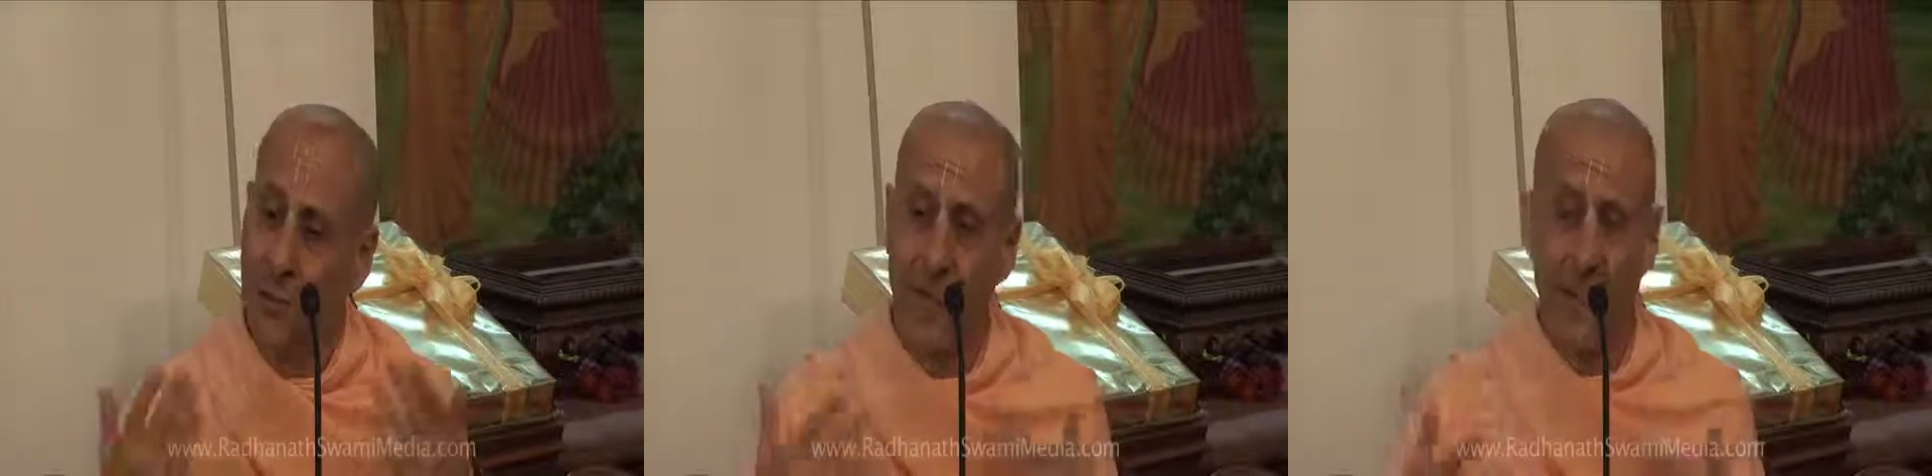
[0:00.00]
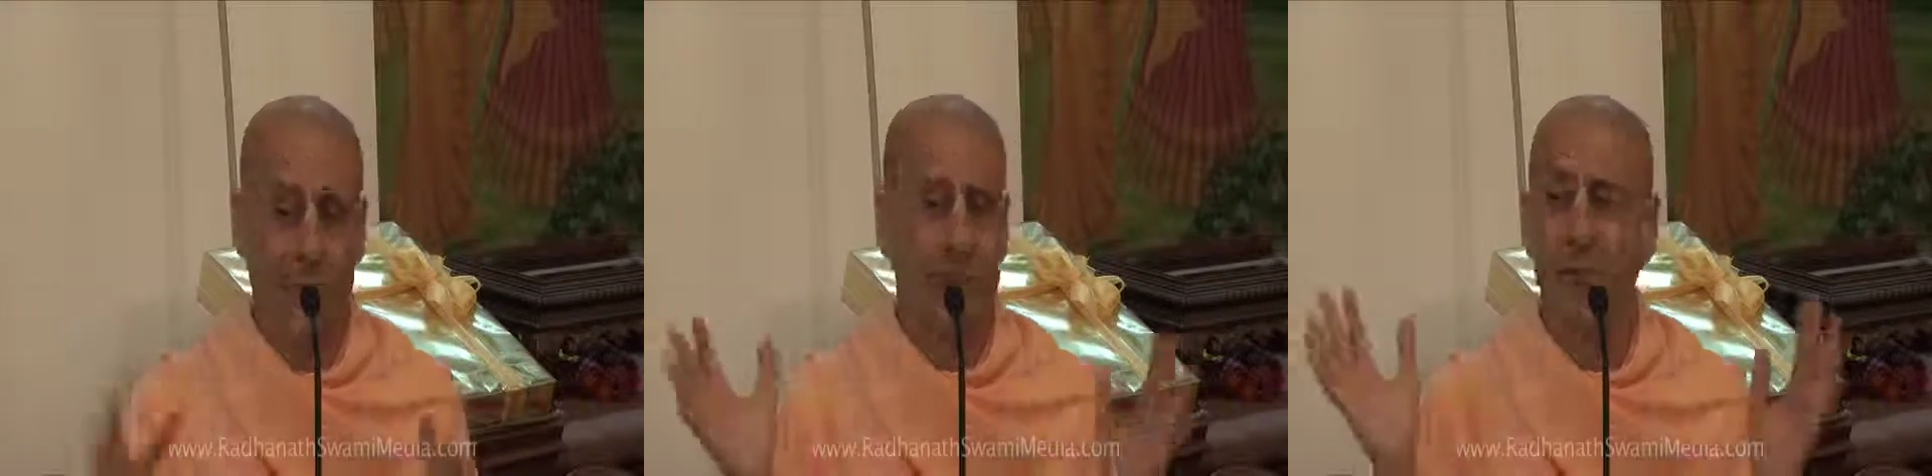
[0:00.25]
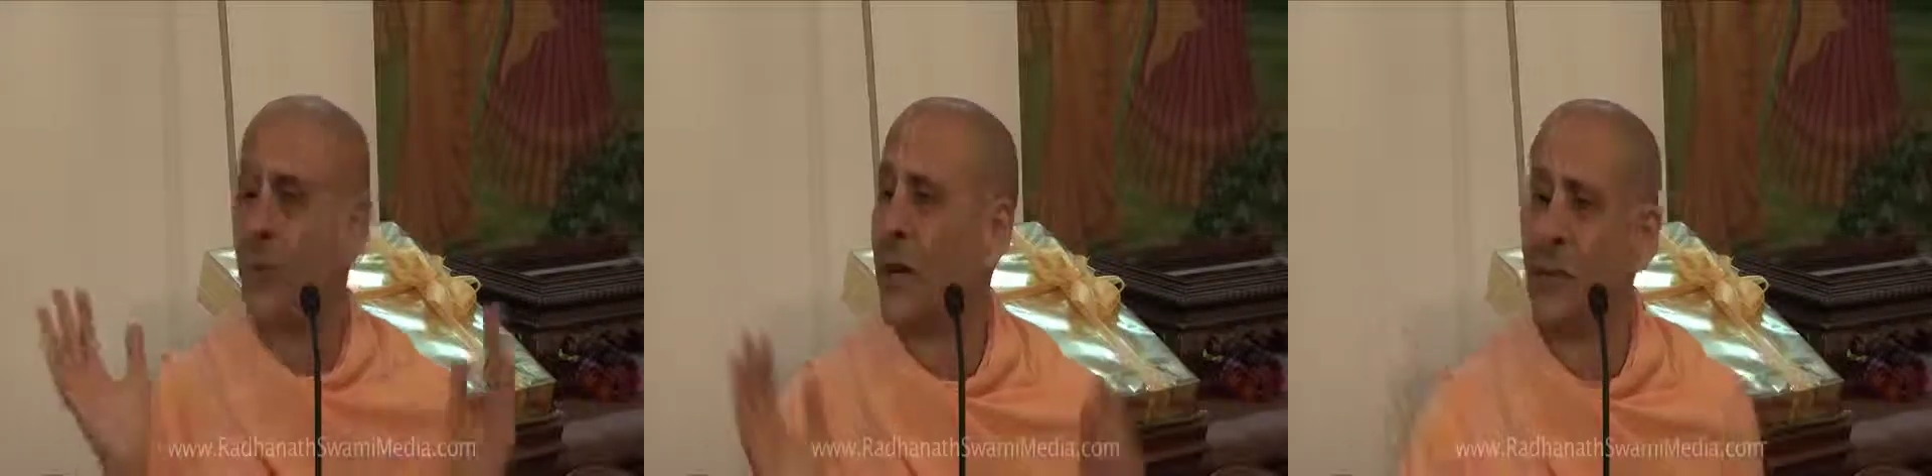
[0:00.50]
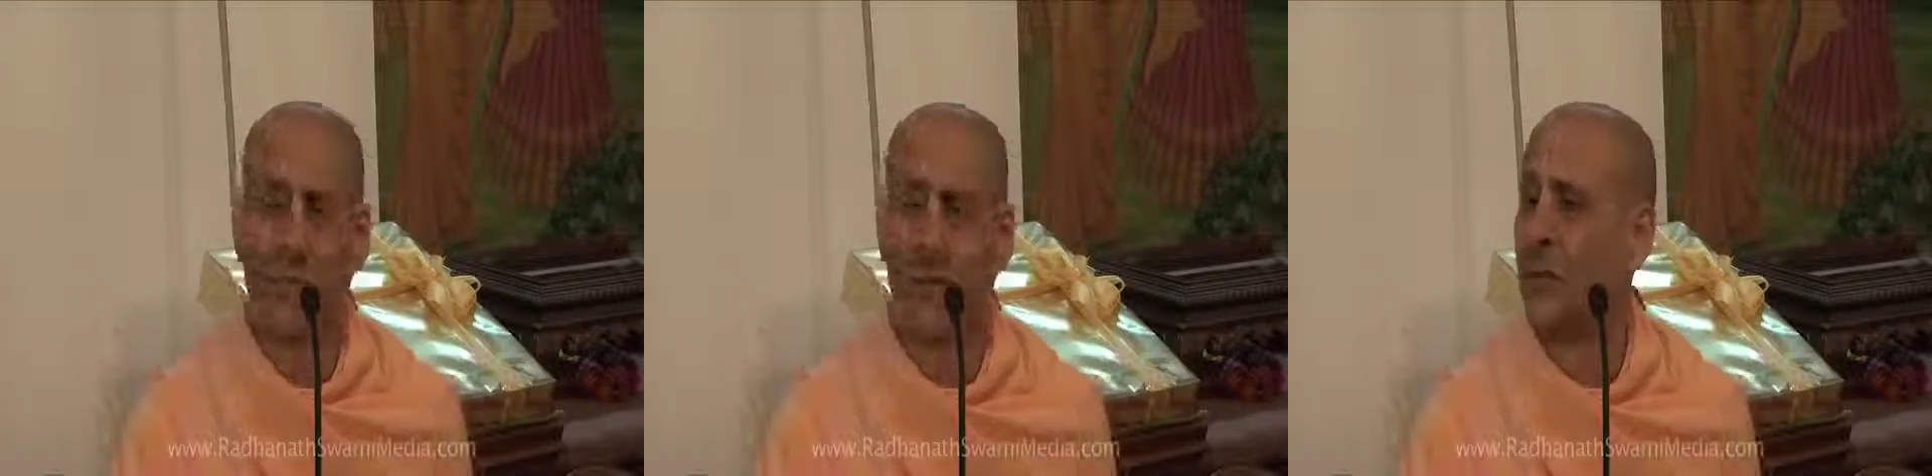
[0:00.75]
passed
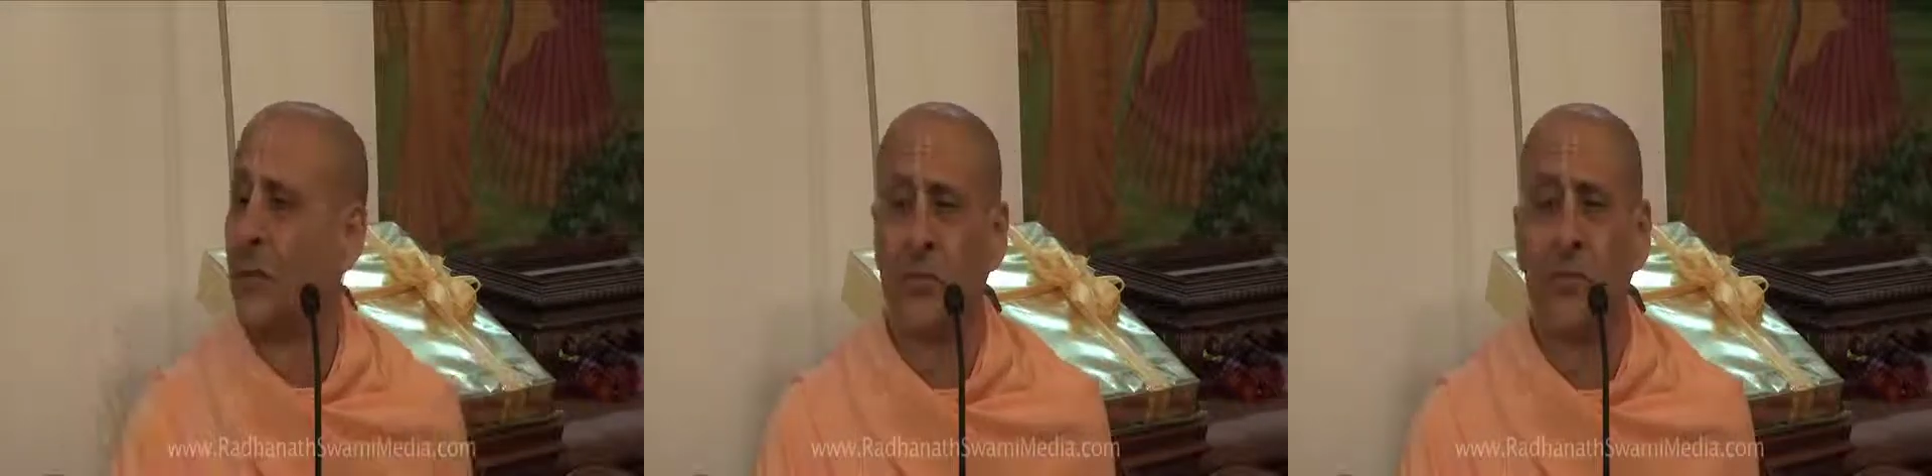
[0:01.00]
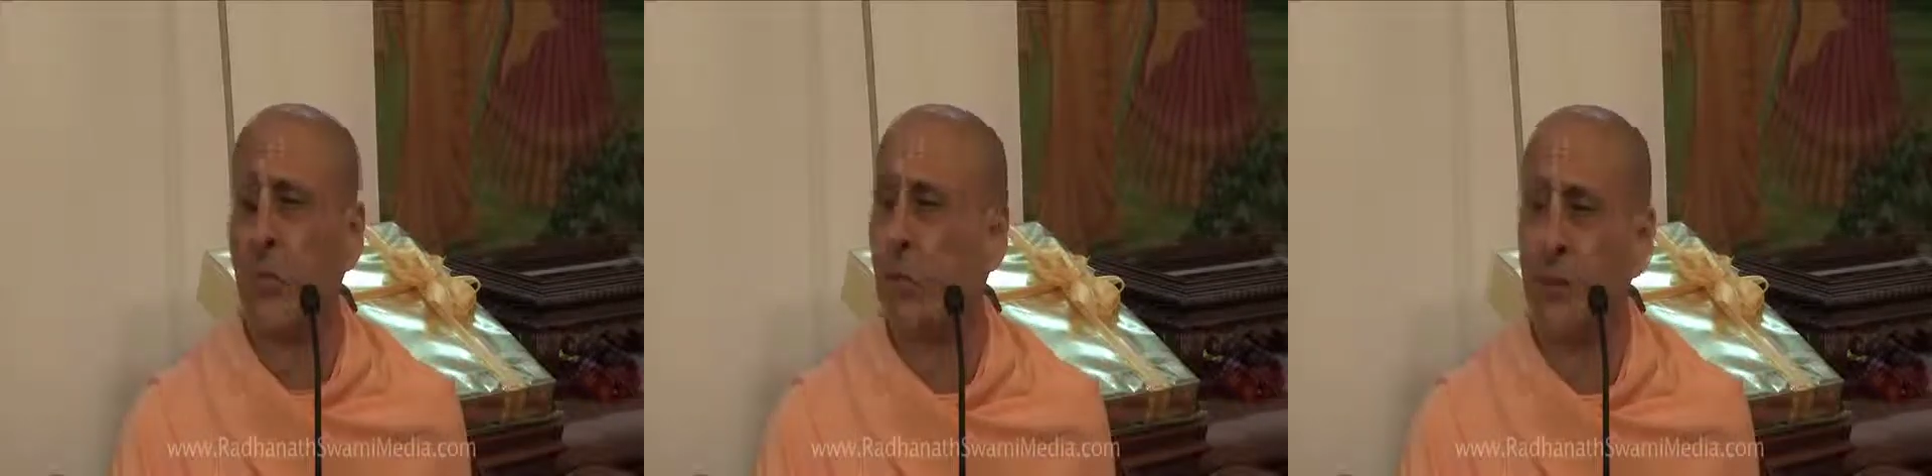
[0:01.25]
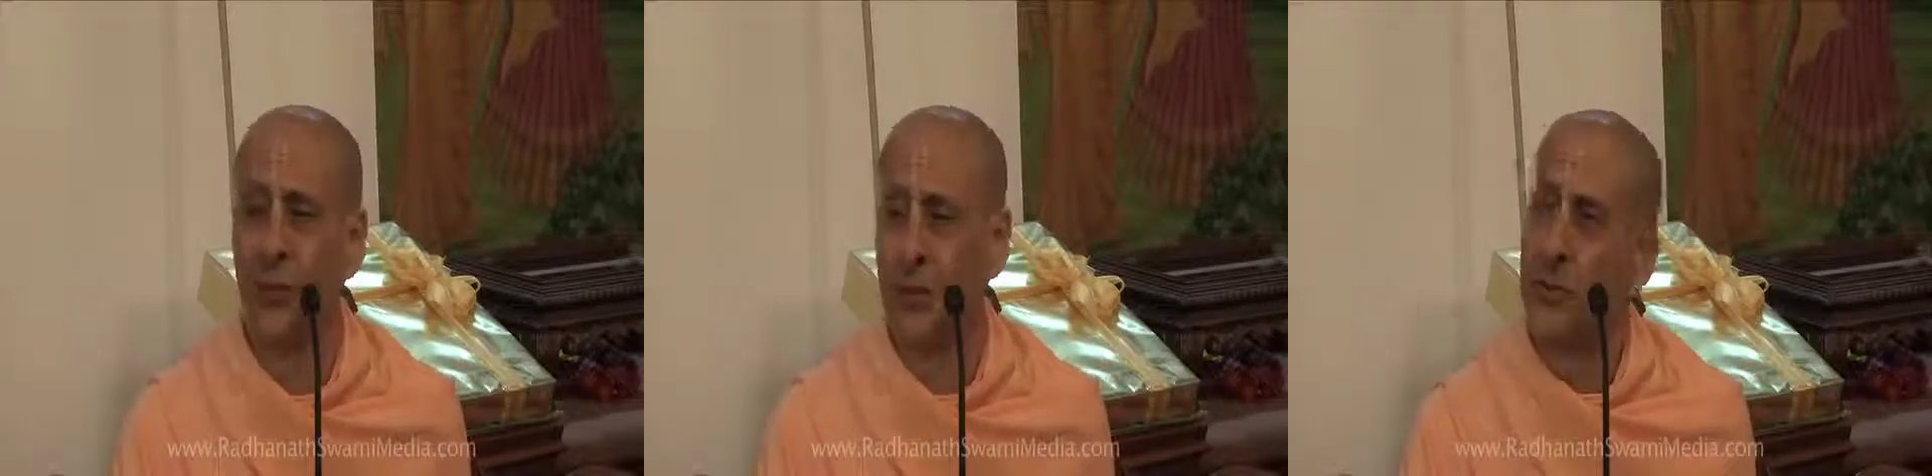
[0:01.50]
away from this world